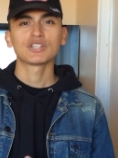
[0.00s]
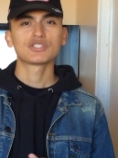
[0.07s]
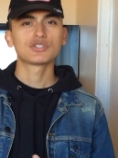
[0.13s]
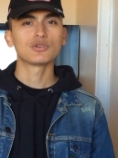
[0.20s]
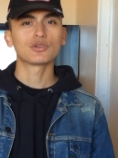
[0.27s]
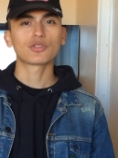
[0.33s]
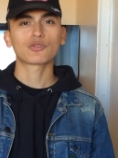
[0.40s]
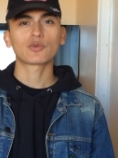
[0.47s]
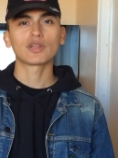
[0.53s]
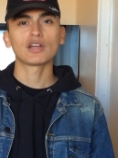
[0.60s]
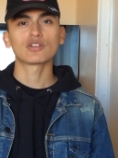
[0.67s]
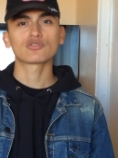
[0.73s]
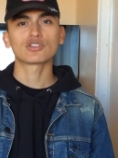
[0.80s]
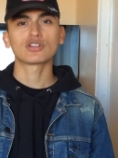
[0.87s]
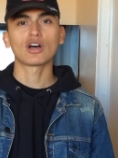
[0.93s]
$200 to
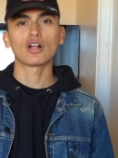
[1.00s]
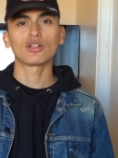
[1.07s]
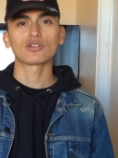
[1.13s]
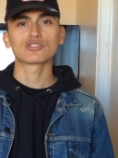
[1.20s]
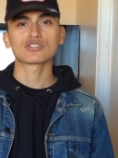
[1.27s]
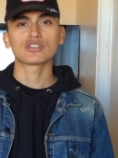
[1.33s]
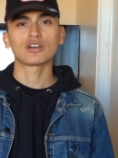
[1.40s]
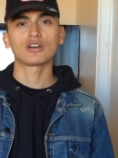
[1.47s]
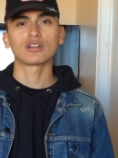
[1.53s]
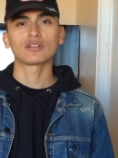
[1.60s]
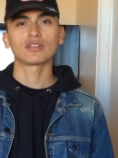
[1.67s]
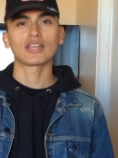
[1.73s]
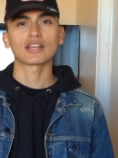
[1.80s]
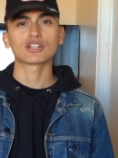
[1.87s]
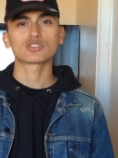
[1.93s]
$300
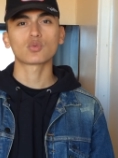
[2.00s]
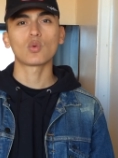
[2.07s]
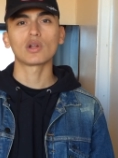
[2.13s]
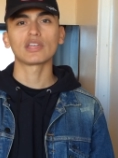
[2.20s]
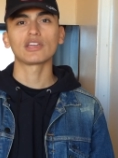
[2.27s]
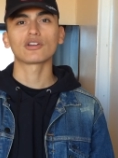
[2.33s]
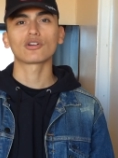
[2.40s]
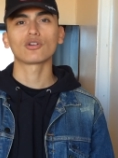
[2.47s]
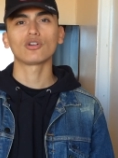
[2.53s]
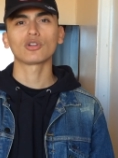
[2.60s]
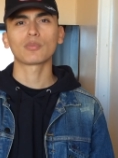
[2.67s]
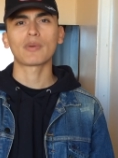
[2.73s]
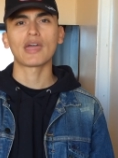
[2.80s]
on like a 20-year-old